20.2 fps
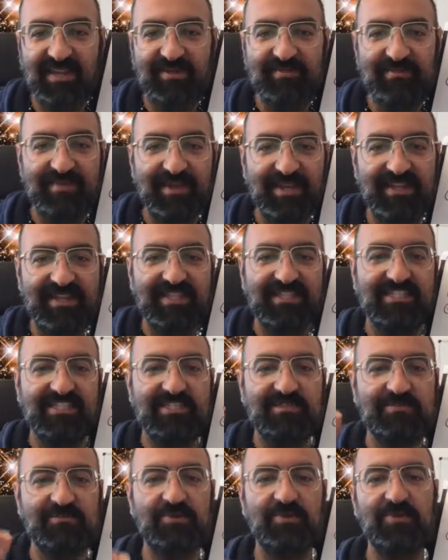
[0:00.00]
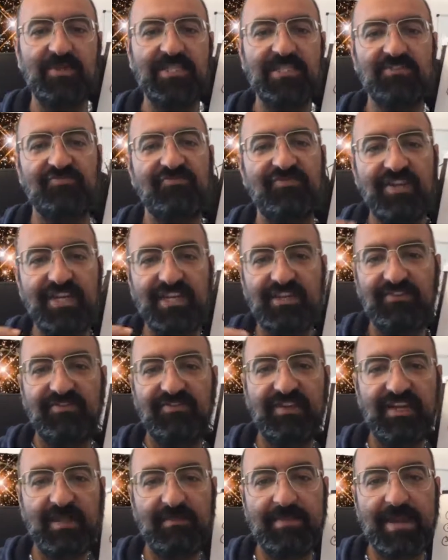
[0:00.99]
But small is really,
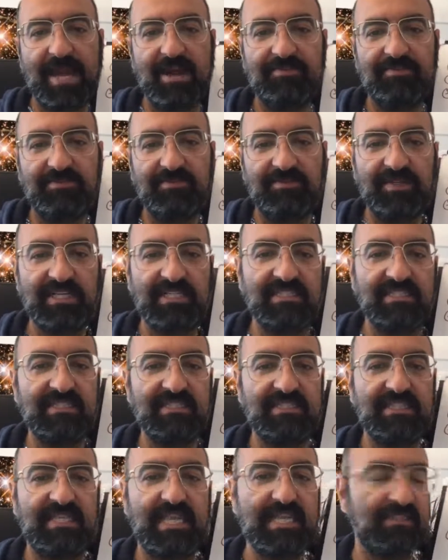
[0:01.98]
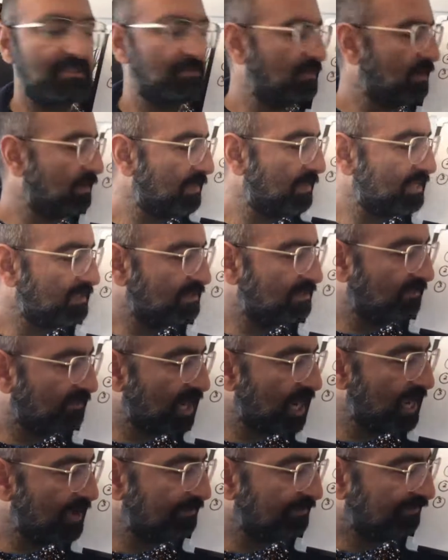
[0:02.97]
really powerful, because it gets the momentum
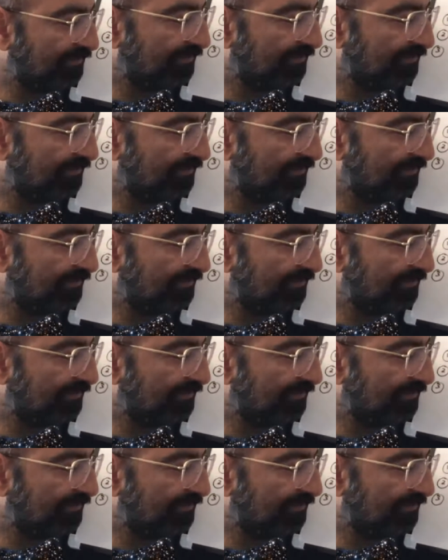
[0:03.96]
going.